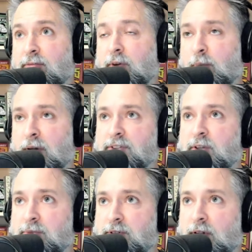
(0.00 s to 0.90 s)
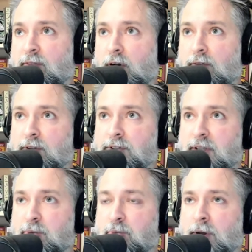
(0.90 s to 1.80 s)
about some stuff,
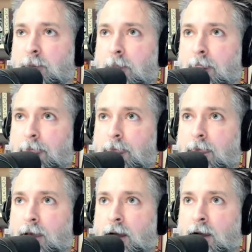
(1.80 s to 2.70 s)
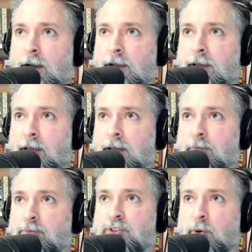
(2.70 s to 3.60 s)
obviously, but I
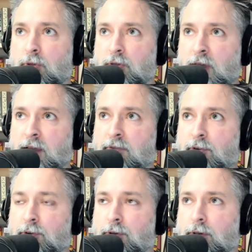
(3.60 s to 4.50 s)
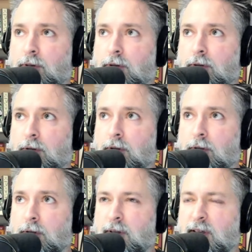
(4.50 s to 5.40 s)
am so thankful.
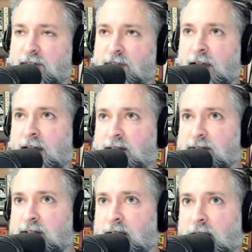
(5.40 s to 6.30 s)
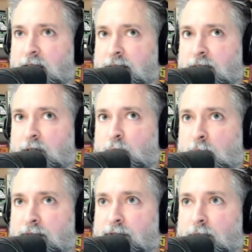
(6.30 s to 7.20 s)
If I had to take anything
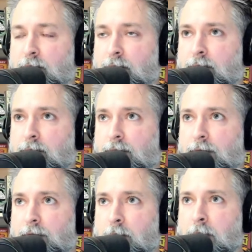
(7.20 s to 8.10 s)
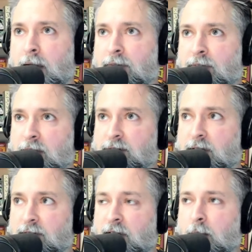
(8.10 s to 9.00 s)
away from the bad things
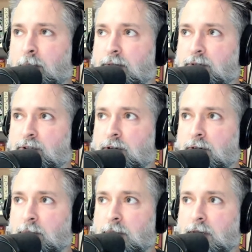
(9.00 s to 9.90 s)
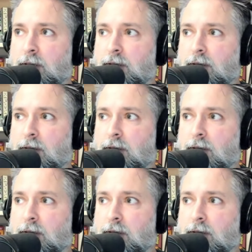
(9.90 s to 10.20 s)
that have happened this year to me,